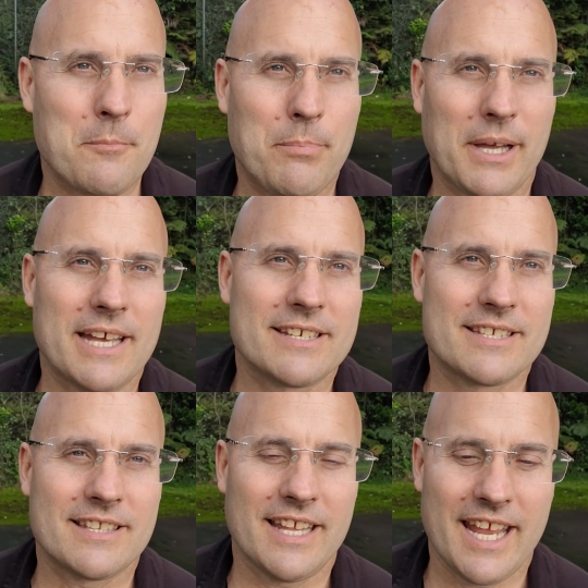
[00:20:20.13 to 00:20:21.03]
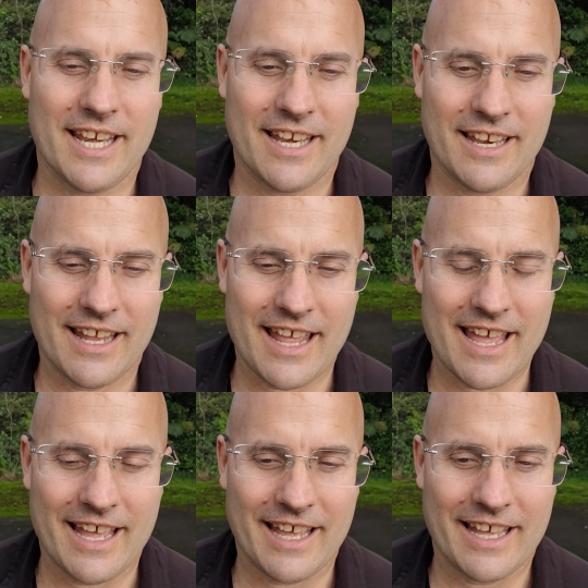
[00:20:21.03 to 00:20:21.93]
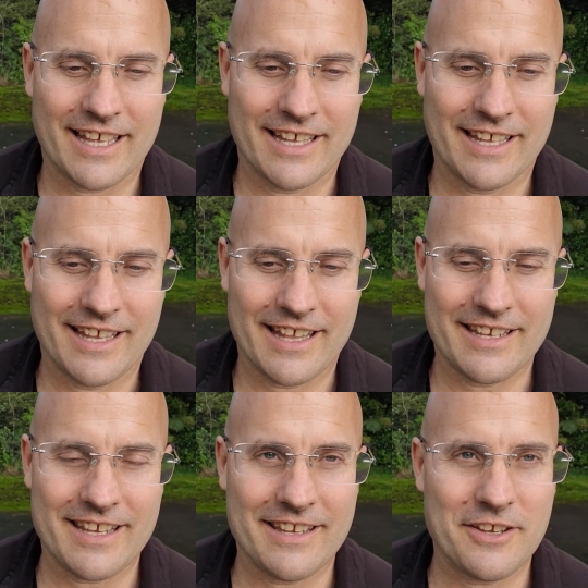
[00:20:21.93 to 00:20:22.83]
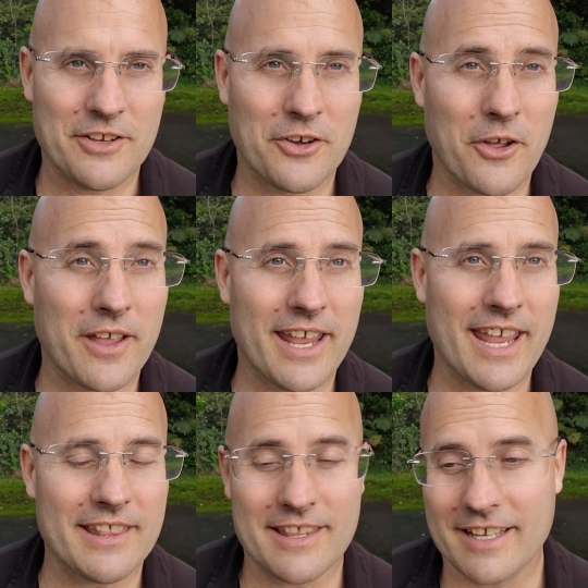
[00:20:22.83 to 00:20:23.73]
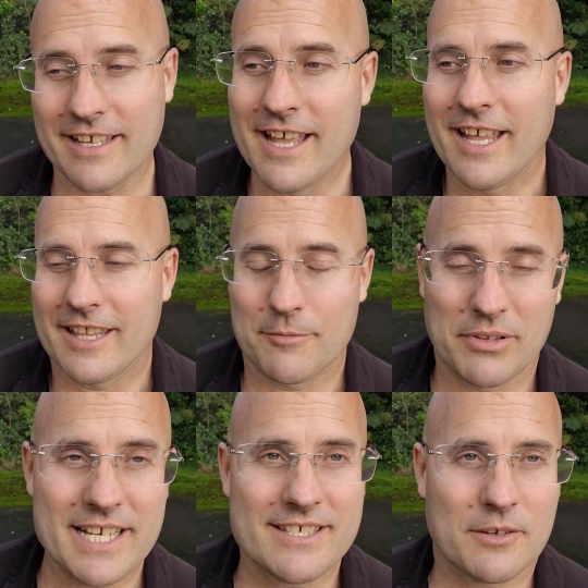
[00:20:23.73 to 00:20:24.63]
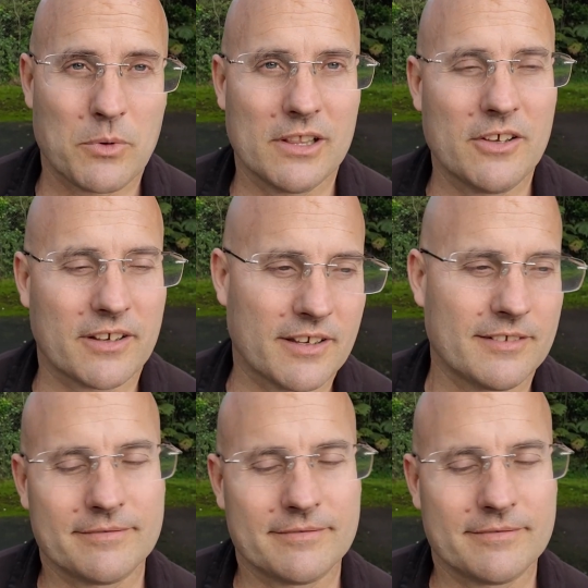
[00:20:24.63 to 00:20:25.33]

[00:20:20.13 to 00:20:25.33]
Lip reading: But then, you know, the police said, well, look,